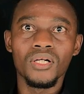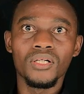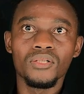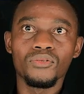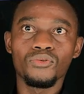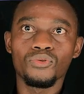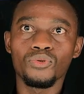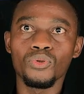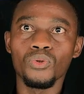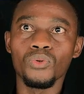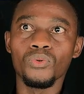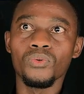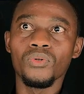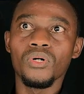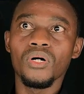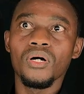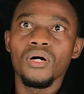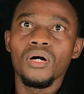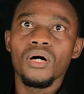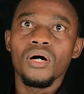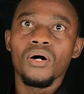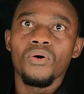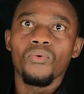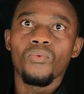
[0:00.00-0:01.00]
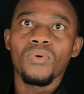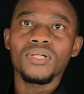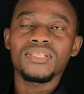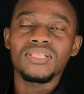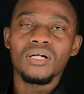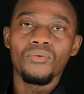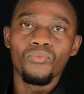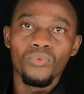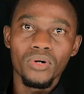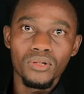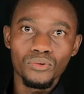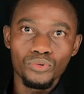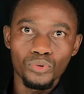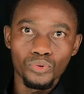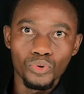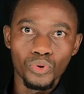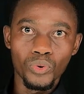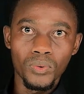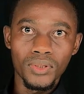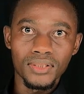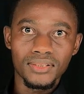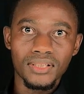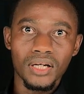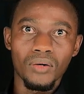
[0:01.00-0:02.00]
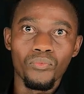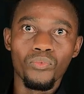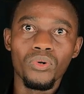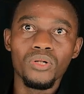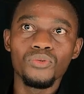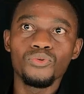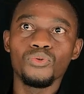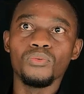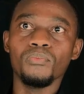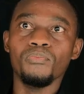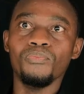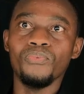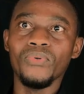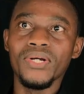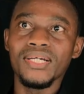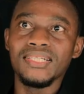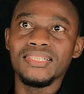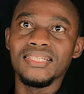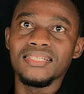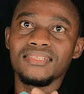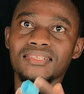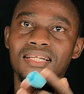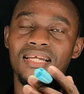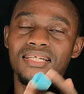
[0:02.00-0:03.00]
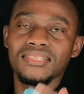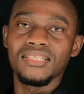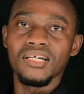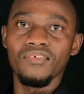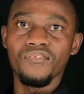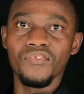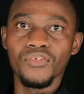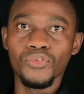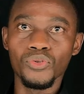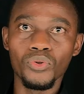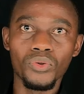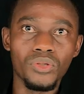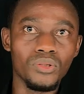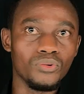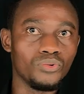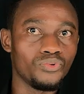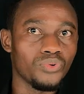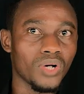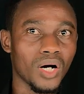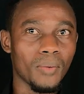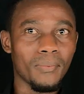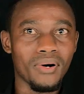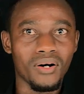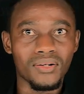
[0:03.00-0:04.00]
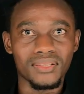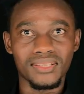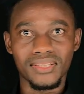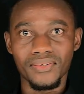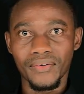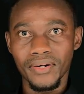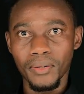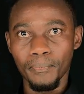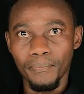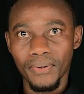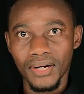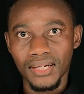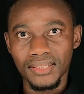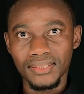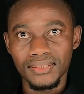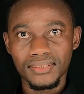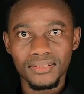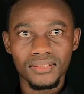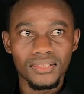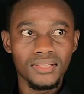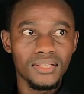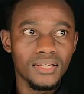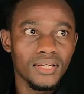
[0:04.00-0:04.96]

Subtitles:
So what I'm going to do is I'm going to break this lecture video into about 3 parts.